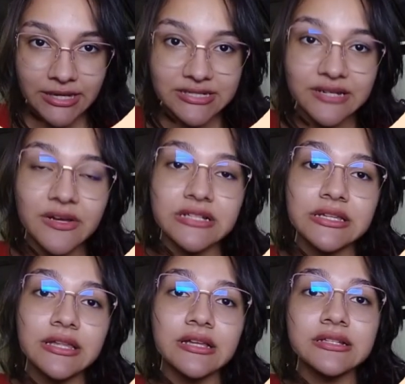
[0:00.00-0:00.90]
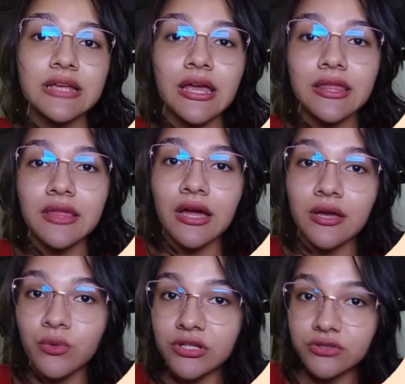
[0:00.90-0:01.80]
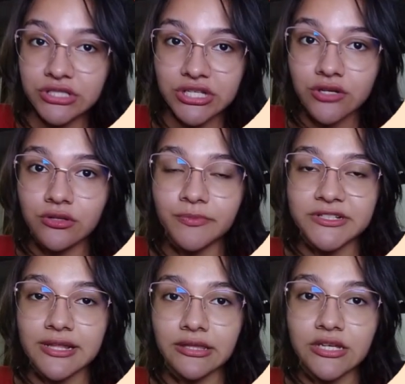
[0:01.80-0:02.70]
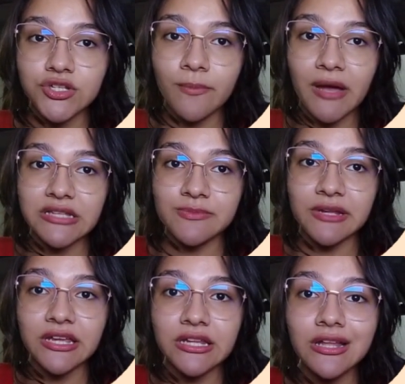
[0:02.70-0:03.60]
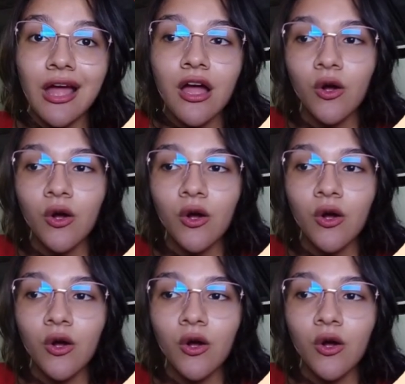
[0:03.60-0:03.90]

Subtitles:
Esli Bastidas and I will continue the presentation by explaining